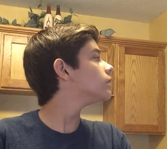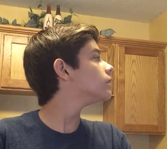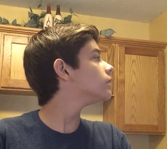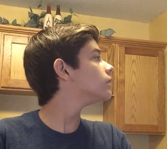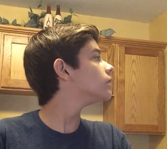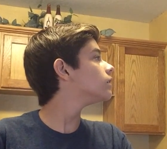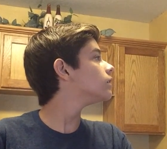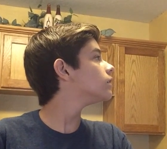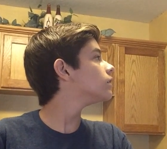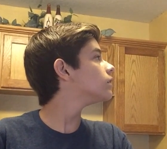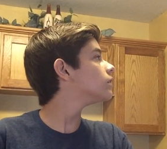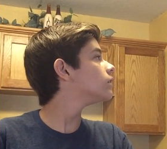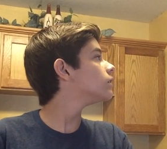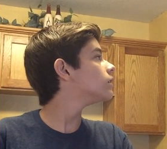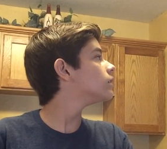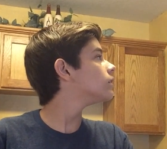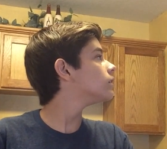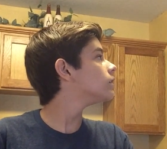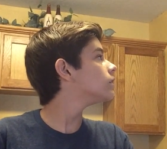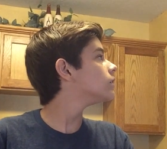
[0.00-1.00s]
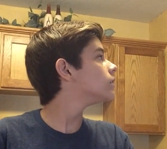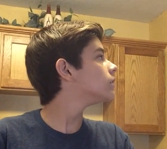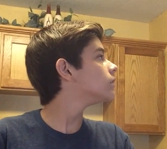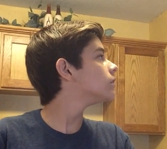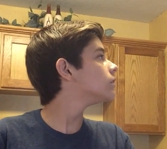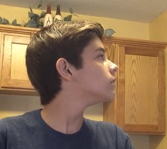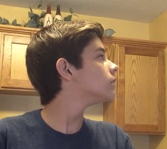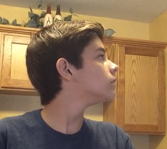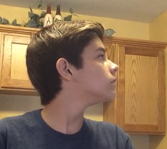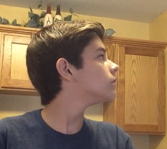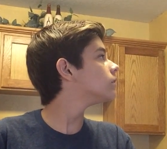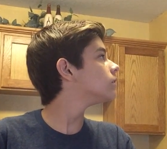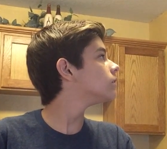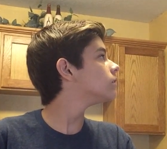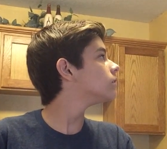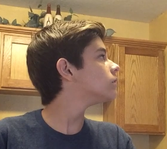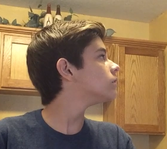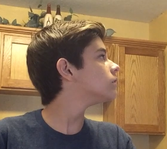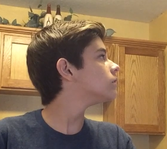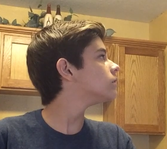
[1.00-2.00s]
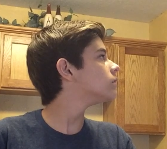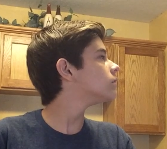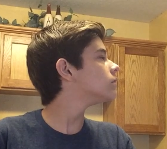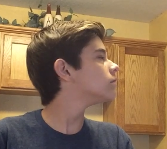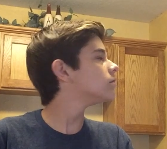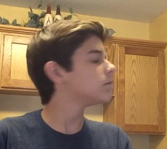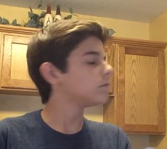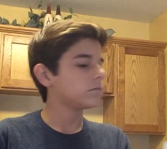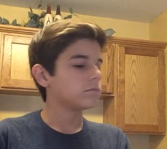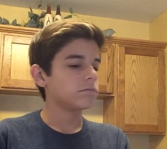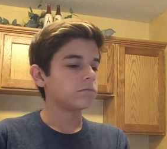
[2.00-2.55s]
(no one is talking)